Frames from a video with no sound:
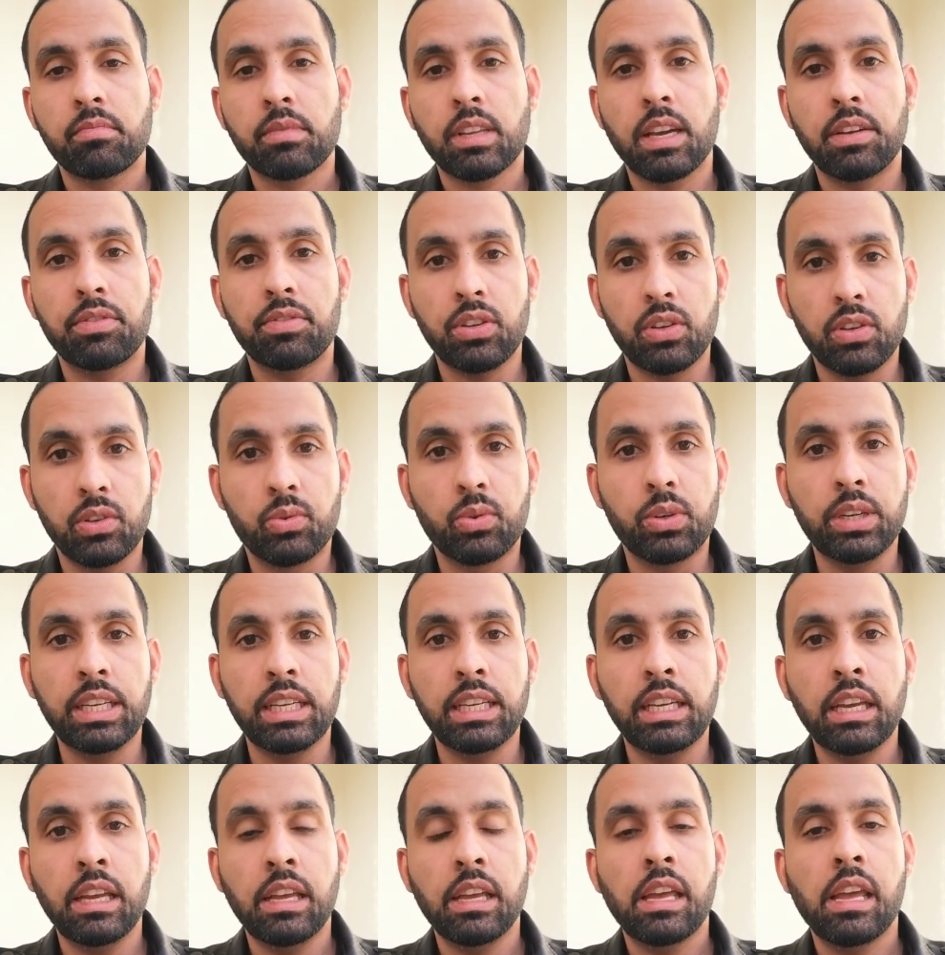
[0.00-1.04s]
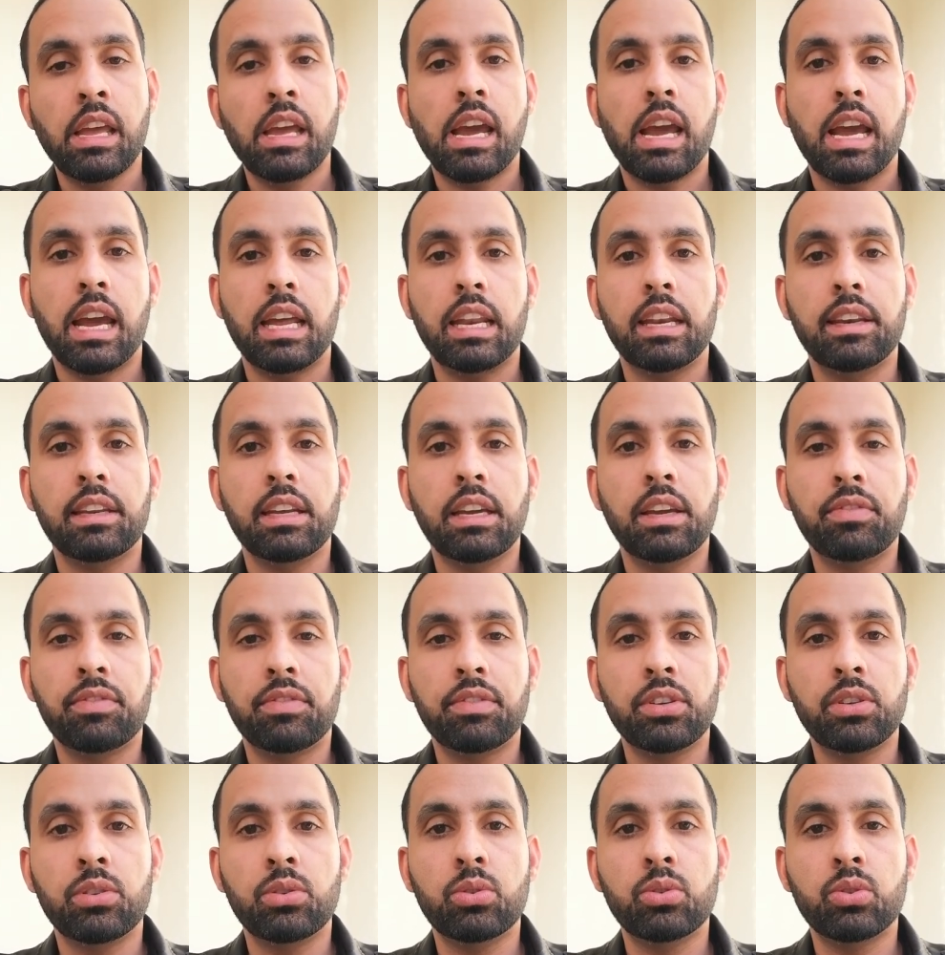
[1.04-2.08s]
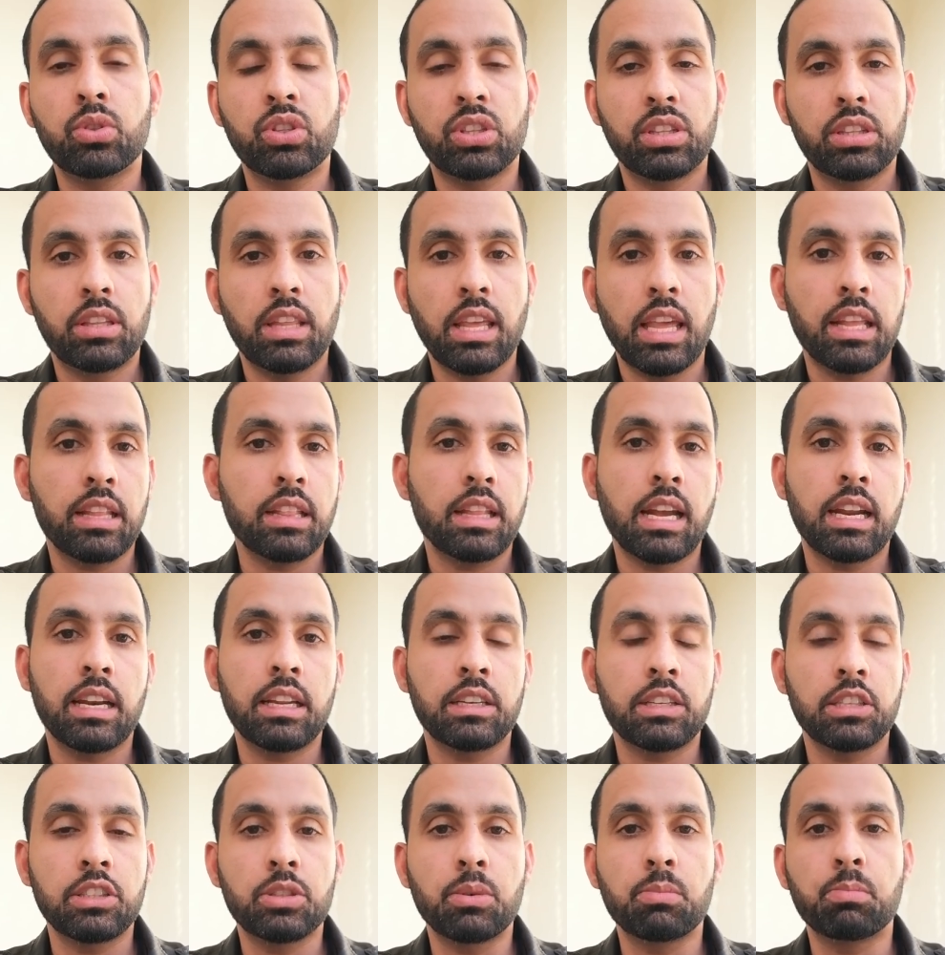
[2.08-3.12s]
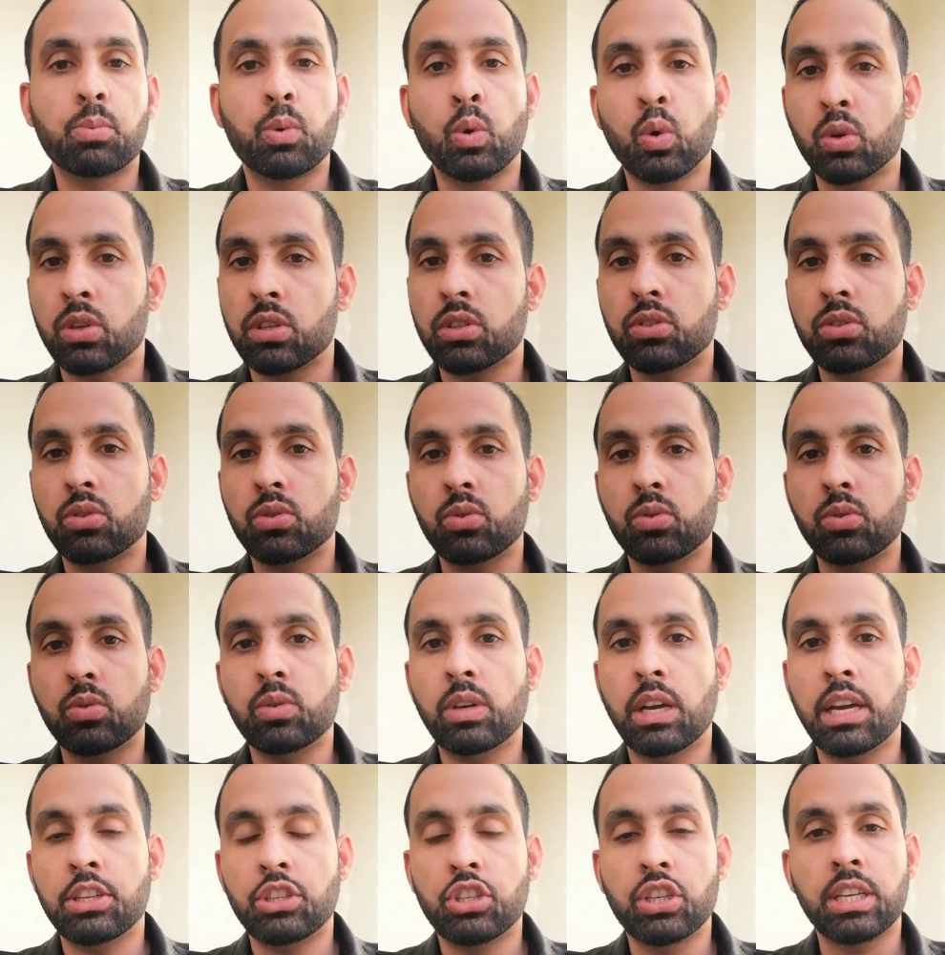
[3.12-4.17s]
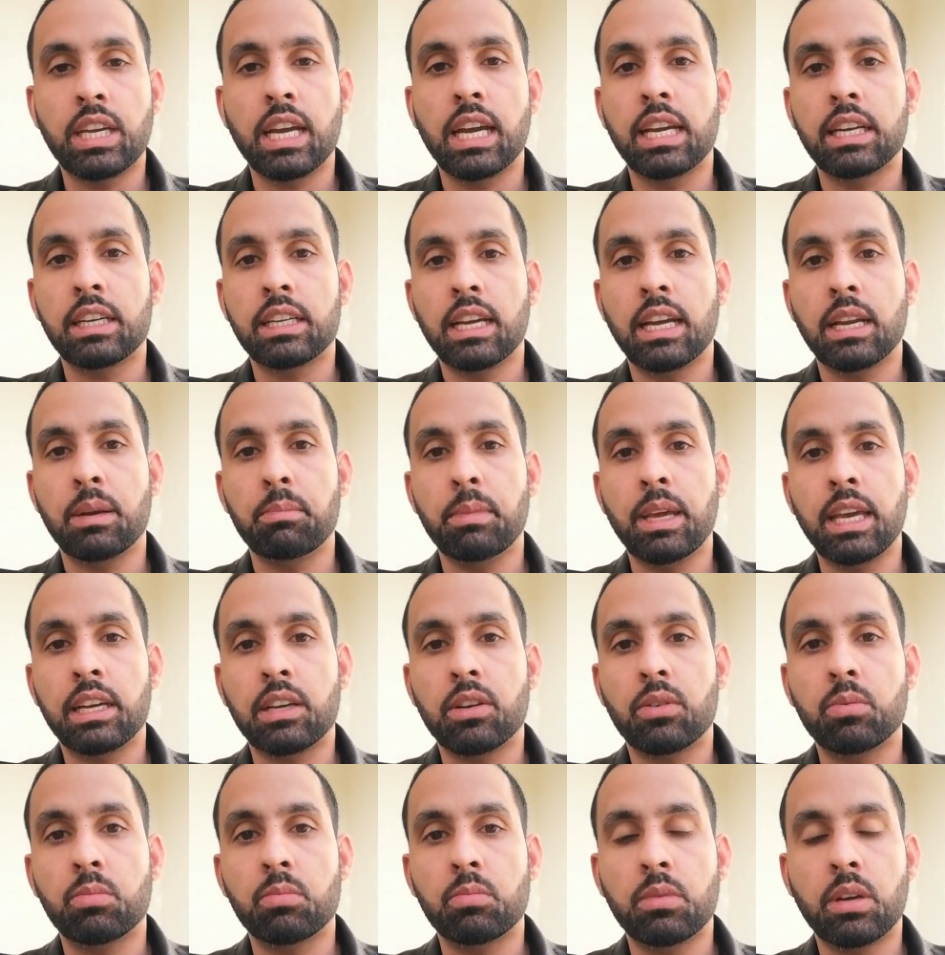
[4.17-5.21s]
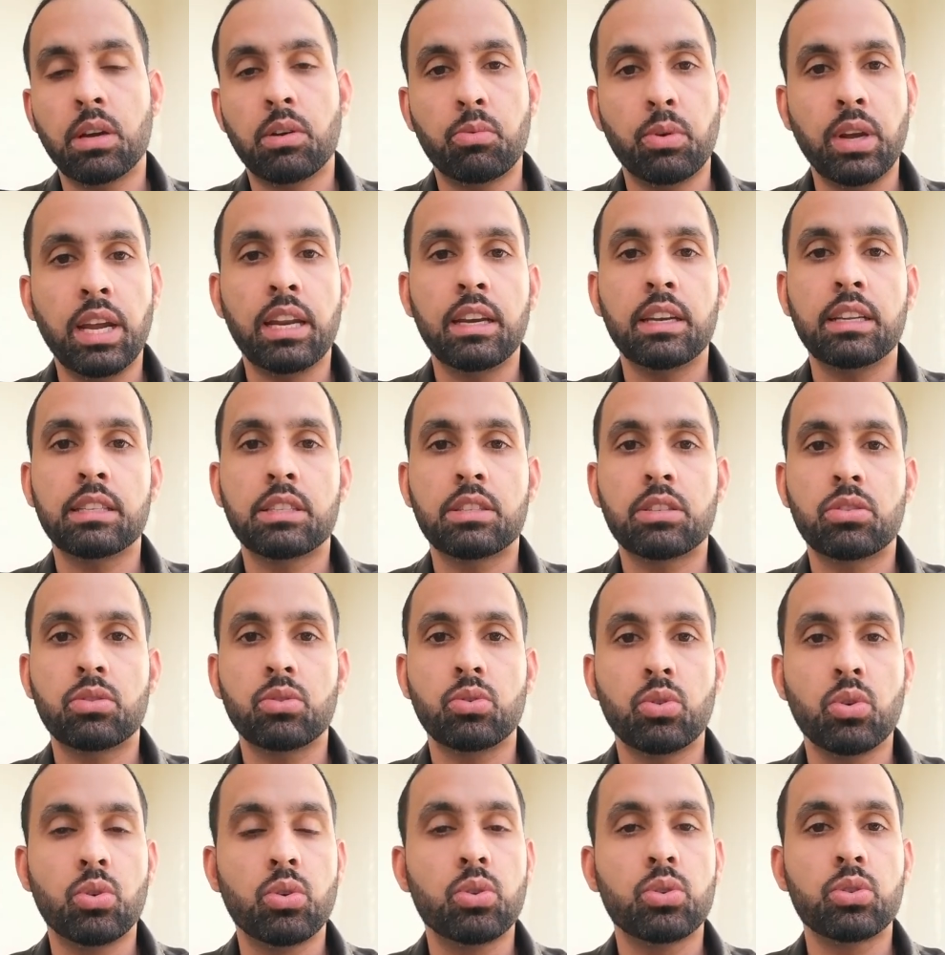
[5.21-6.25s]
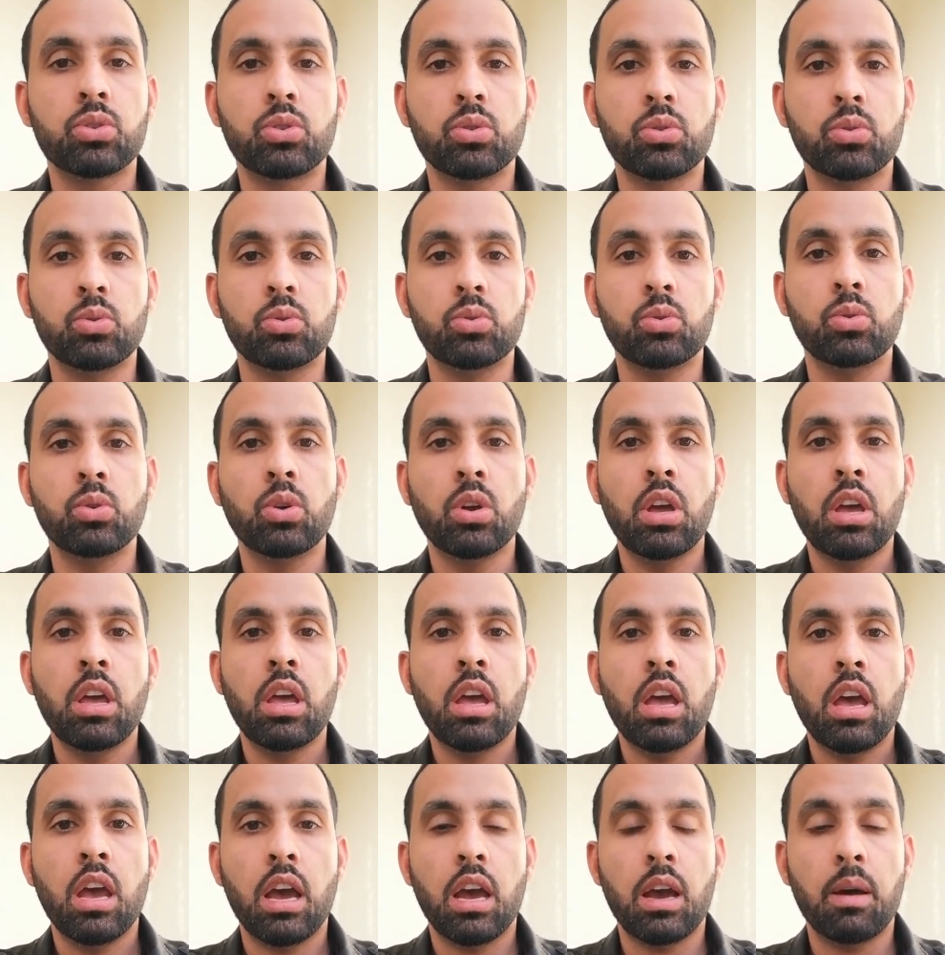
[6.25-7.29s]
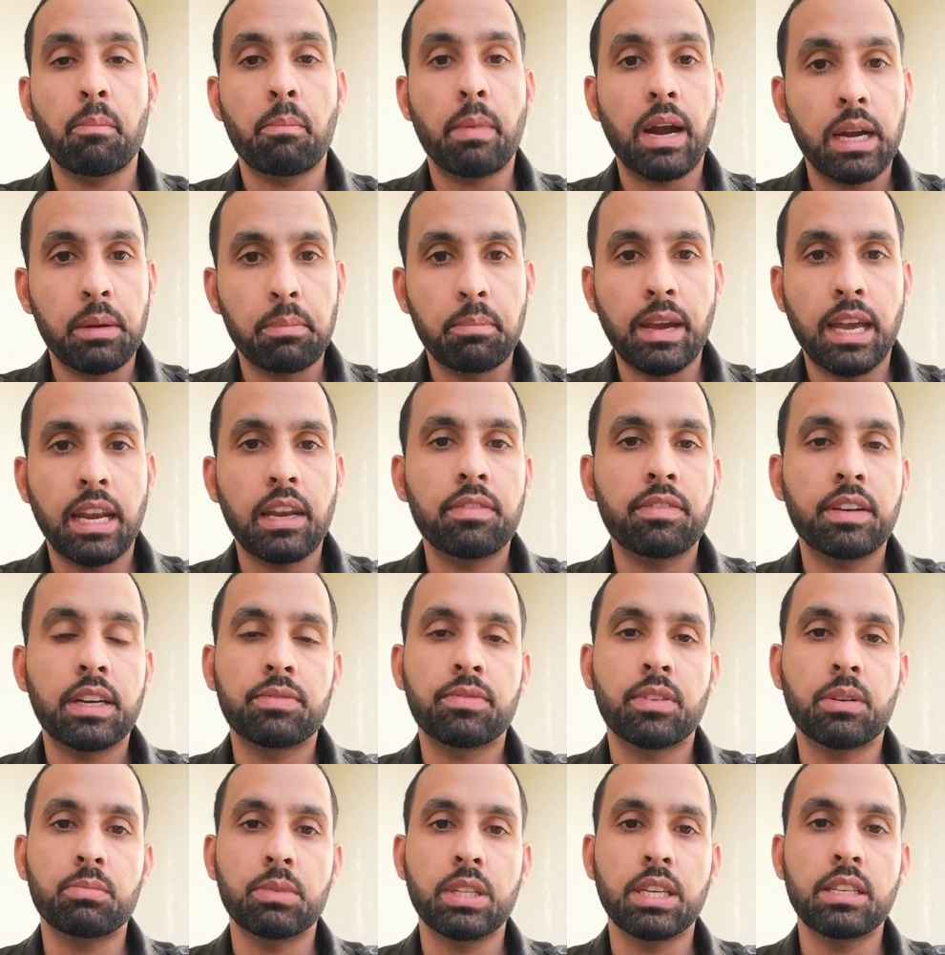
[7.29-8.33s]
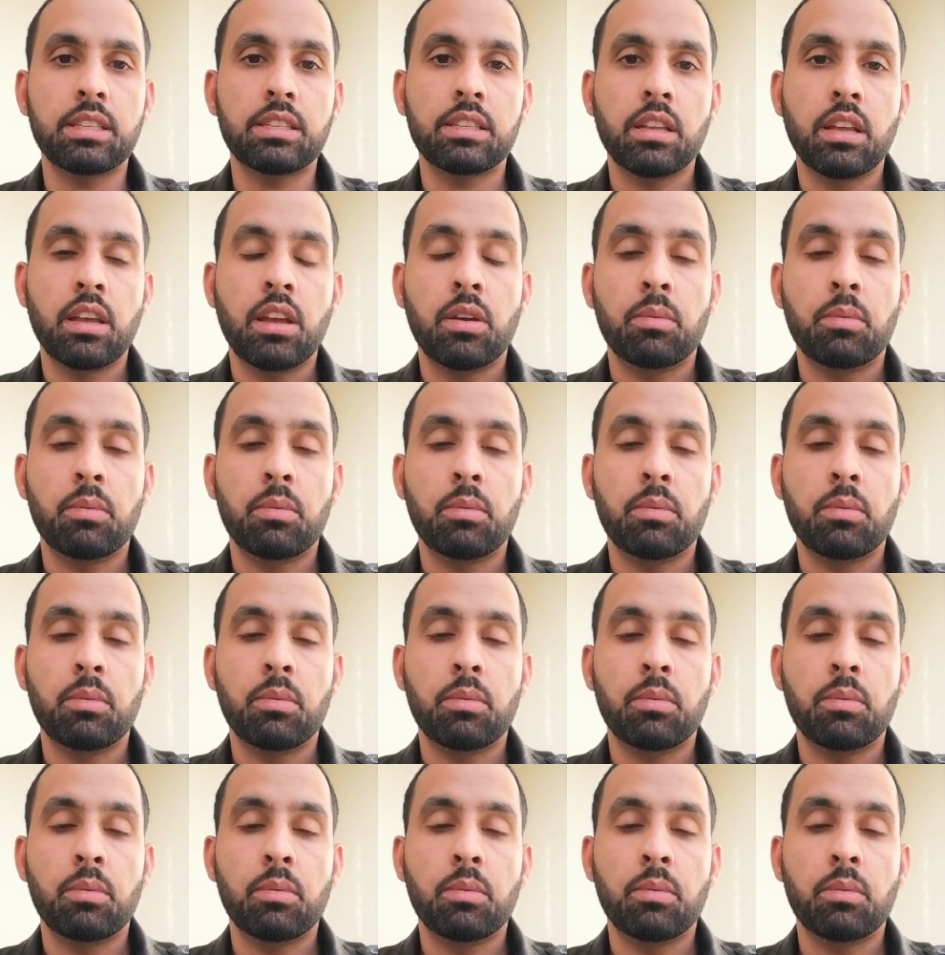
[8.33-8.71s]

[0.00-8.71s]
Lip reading: if you agree, and if you think that it is important to educate and make awareness to those who might benefit from this,